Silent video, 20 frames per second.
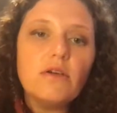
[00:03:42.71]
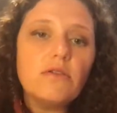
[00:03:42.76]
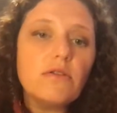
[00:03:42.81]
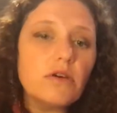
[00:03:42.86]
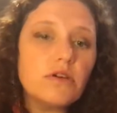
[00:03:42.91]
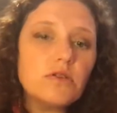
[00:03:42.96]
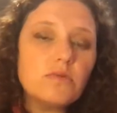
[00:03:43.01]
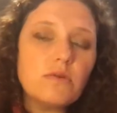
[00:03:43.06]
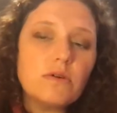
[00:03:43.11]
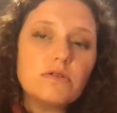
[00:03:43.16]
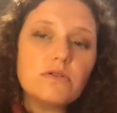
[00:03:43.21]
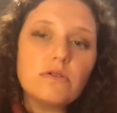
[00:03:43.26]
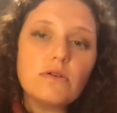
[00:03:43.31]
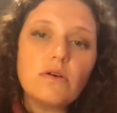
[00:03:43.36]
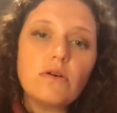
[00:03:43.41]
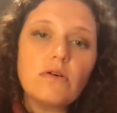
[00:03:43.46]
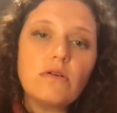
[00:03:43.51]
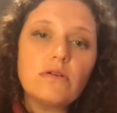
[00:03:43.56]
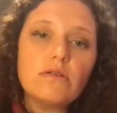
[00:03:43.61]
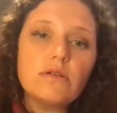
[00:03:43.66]
Those ones
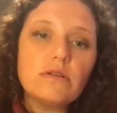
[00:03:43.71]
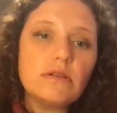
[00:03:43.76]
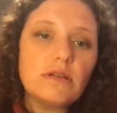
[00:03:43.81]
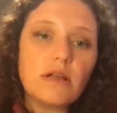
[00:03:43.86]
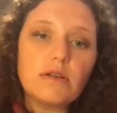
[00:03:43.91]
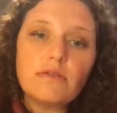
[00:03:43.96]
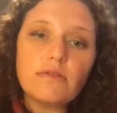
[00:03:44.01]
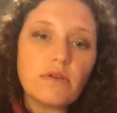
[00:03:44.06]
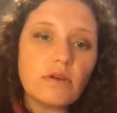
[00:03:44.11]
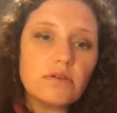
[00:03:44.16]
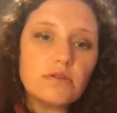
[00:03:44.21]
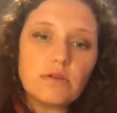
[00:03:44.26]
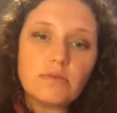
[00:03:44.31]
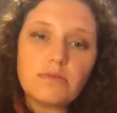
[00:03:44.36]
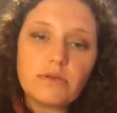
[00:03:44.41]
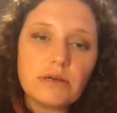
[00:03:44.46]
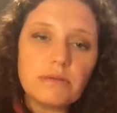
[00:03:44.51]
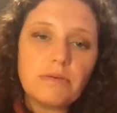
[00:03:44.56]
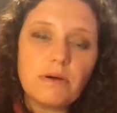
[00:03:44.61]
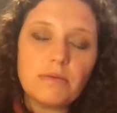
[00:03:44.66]
none of those are
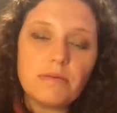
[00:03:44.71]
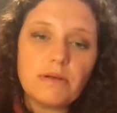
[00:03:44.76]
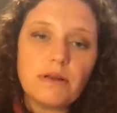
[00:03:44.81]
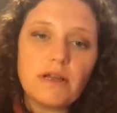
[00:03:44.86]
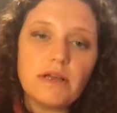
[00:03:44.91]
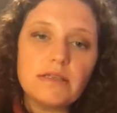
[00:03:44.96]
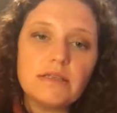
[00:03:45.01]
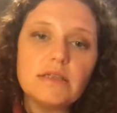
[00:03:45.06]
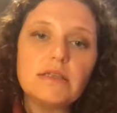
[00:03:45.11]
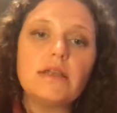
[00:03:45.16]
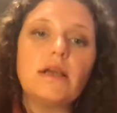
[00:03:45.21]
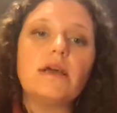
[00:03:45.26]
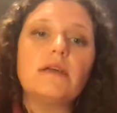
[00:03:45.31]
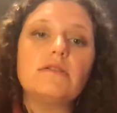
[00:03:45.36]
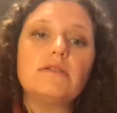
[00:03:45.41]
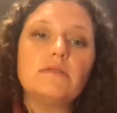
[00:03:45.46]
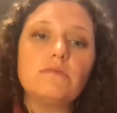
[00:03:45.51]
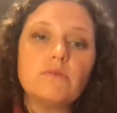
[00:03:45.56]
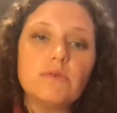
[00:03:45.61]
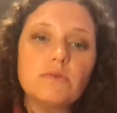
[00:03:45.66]
pre-populated,
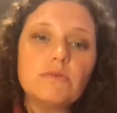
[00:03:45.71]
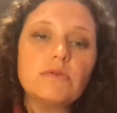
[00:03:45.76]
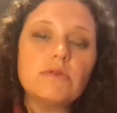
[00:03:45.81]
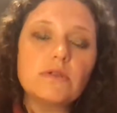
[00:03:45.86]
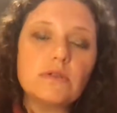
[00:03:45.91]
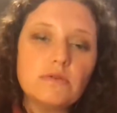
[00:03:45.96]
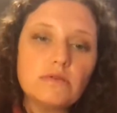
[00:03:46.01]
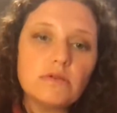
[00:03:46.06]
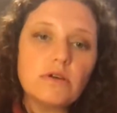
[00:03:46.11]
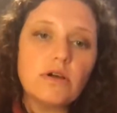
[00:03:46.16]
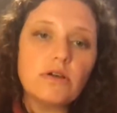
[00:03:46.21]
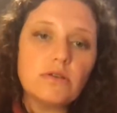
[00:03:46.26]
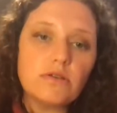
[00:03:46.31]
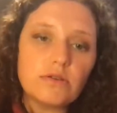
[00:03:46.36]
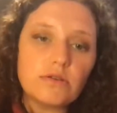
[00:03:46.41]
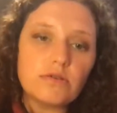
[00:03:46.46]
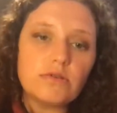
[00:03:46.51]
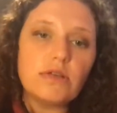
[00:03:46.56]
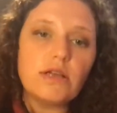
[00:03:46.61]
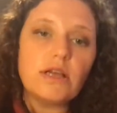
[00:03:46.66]
and we will still go
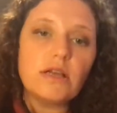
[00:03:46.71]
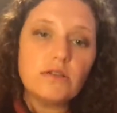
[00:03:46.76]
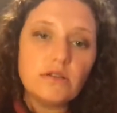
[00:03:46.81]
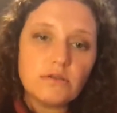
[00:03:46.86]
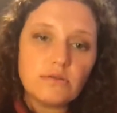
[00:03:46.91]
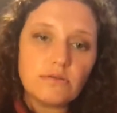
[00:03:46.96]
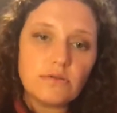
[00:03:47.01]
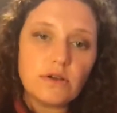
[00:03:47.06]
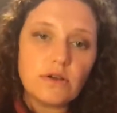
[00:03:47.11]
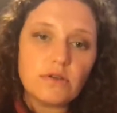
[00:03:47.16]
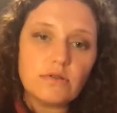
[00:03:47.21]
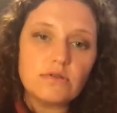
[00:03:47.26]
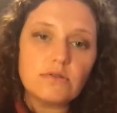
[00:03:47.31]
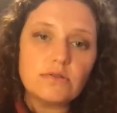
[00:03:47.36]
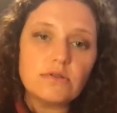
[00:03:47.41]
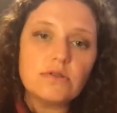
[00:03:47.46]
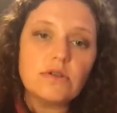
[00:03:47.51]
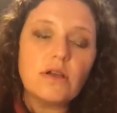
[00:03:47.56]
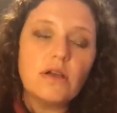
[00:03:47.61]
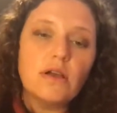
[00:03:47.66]
through each of
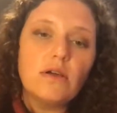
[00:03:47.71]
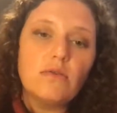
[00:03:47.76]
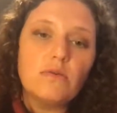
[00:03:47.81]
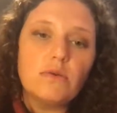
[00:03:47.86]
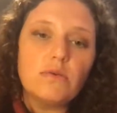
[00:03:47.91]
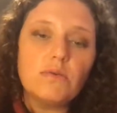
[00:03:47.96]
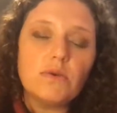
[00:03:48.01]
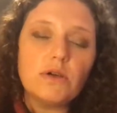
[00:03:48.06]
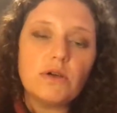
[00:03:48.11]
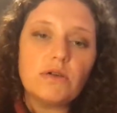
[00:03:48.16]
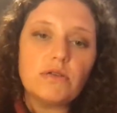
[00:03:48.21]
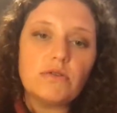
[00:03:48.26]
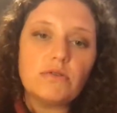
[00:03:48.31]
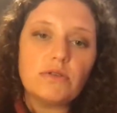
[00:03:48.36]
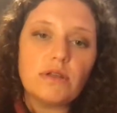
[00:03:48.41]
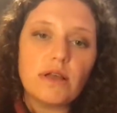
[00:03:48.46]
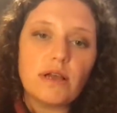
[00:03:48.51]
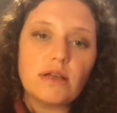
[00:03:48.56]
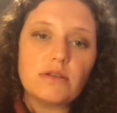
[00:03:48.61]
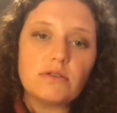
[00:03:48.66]
those when we go
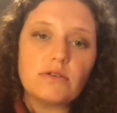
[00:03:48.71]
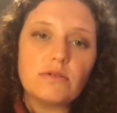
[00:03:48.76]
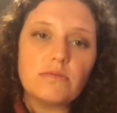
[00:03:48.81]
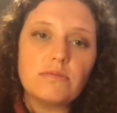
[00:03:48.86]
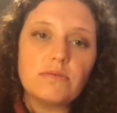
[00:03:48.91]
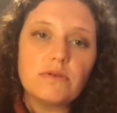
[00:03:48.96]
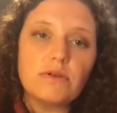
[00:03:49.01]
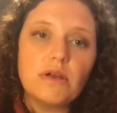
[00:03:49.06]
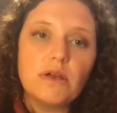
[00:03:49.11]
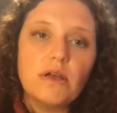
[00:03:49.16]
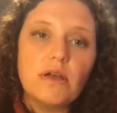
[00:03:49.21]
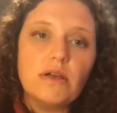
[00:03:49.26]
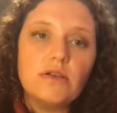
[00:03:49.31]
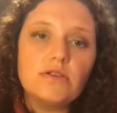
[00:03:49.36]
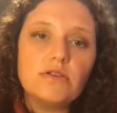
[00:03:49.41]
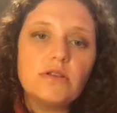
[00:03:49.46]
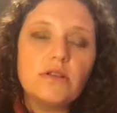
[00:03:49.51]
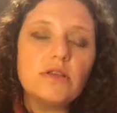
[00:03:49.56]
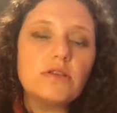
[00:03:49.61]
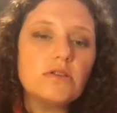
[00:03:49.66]
through the HAZOP.
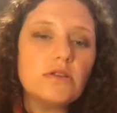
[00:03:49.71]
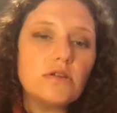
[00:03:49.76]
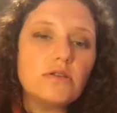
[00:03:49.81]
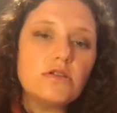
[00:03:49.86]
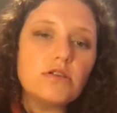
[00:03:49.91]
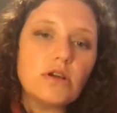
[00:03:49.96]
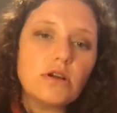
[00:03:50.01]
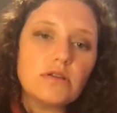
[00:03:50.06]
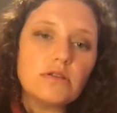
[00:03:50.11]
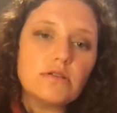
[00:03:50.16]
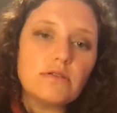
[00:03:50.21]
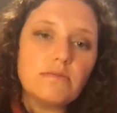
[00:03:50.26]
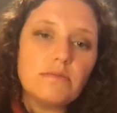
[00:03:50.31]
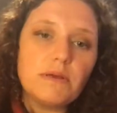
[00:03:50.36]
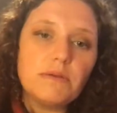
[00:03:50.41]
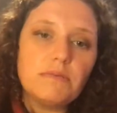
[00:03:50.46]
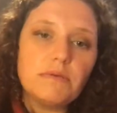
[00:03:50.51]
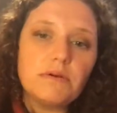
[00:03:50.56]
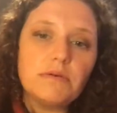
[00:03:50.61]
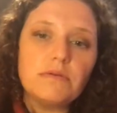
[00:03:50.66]
So there's no chance of
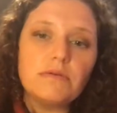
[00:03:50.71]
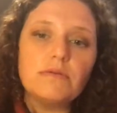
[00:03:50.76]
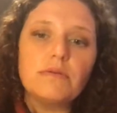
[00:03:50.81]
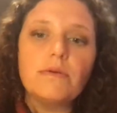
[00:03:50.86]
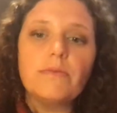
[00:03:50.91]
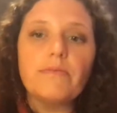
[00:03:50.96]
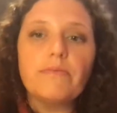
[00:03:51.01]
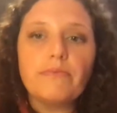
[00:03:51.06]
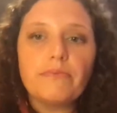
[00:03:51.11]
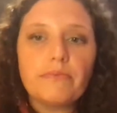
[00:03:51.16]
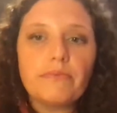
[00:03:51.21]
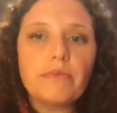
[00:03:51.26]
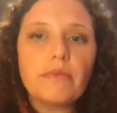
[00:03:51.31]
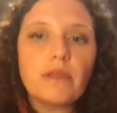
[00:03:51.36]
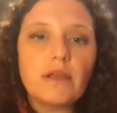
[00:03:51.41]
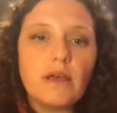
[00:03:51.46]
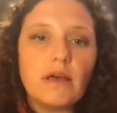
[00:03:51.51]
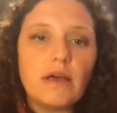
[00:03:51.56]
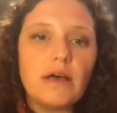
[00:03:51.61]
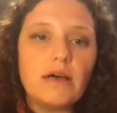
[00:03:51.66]
people
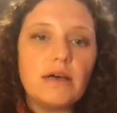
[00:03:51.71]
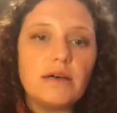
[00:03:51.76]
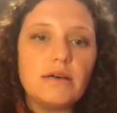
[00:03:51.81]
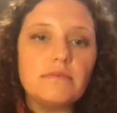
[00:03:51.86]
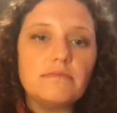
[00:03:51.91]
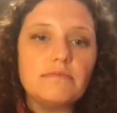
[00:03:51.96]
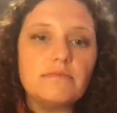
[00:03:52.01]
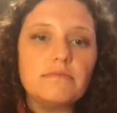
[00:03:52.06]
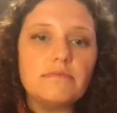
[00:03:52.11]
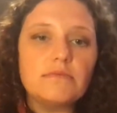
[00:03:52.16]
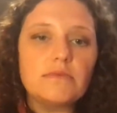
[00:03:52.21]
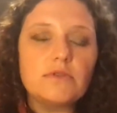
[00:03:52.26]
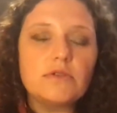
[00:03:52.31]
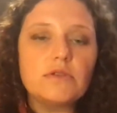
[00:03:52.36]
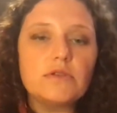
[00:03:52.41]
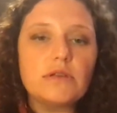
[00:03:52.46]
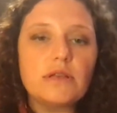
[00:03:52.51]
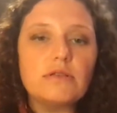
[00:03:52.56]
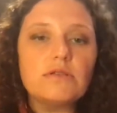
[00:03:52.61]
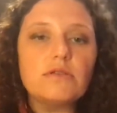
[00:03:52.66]

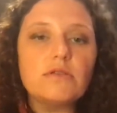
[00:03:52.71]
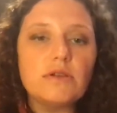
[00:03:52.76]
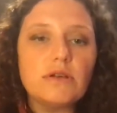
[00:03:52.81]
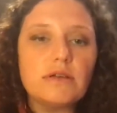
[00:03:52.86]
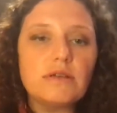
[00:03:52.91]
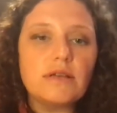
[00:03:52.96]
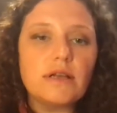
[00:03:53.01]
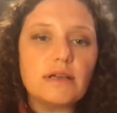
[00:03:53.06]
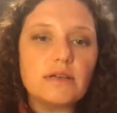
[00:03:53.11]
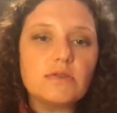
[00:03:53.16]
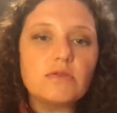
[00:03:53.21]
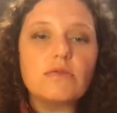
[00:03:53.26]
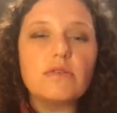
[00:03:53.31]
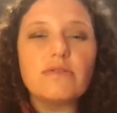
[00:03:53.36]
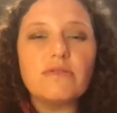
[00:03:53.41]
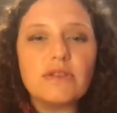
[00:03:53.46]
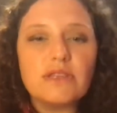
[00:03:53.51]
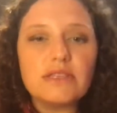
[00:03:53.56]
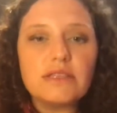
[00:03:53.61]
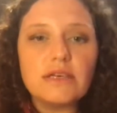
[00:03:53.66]
doing like sort
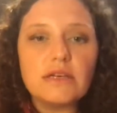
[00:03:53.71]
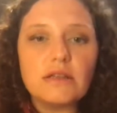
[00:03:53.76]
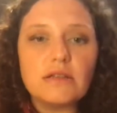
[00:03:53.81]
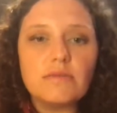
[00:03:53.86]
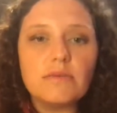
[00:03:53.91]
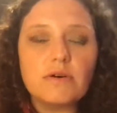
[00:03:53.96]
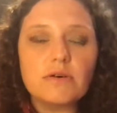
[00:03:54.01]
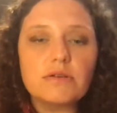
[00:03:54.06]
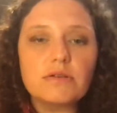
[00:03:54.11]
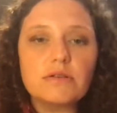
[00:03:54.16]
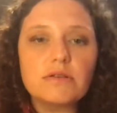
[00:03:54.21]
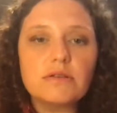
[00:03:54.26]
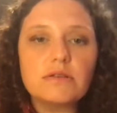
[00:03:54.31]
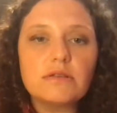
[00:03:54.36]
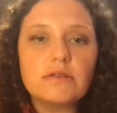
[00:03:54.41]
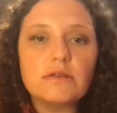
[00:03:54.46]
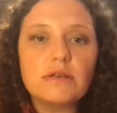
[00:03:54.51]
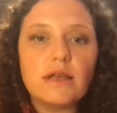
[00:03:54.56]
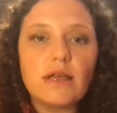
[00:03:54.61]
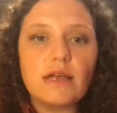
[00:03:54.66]
of a tick the
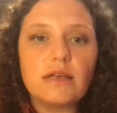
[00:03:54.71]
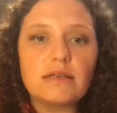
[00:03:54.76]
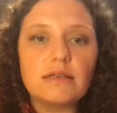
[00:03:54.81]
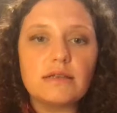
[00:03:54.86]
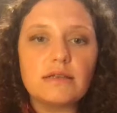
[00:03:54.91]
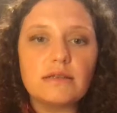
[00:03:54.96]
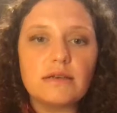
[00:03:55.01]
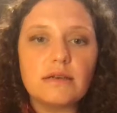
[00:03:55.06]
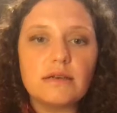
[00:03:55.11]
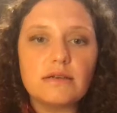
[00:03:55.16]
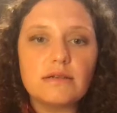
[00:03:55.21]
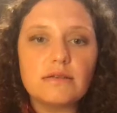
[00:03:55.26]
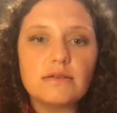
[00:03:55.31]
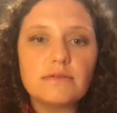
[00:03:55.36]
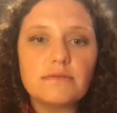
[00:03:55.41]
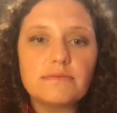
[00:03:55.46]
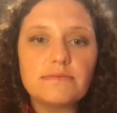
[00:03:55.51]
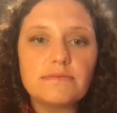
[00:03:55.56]
box exercise.